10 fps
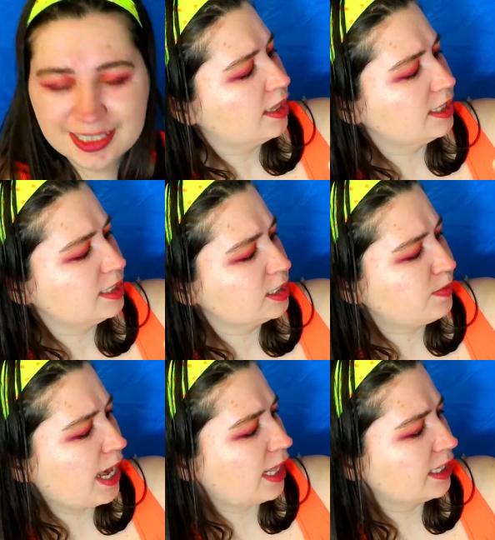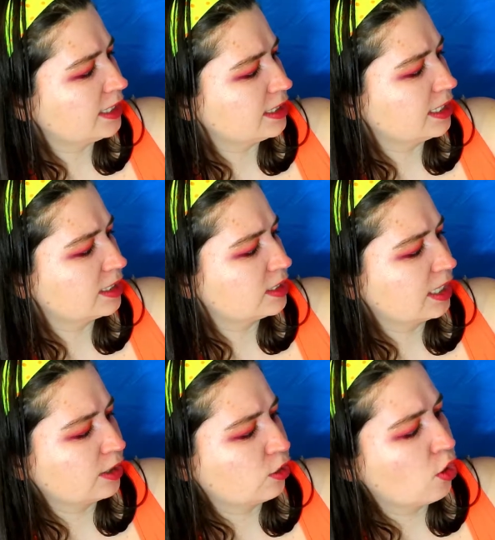And then in this palette,
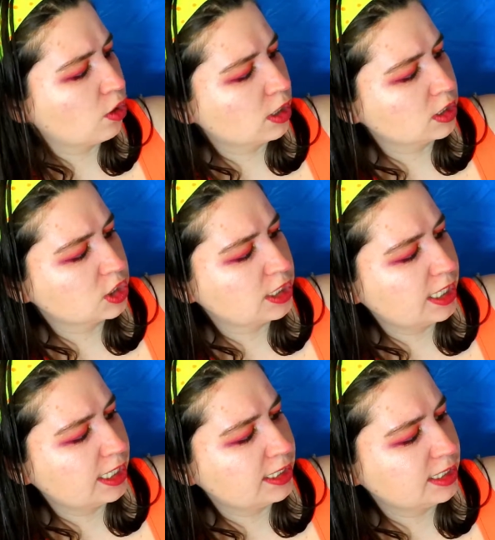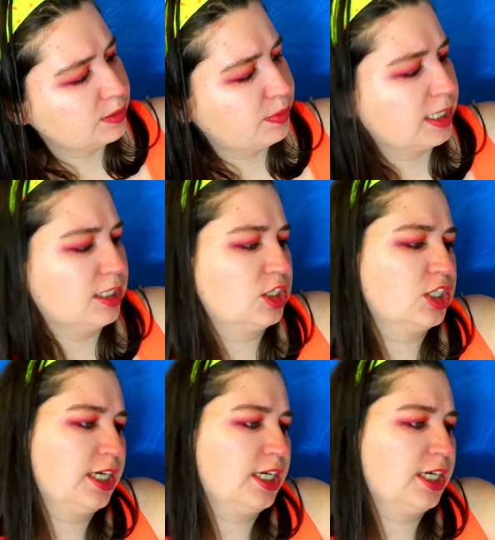this like coral shade, this pink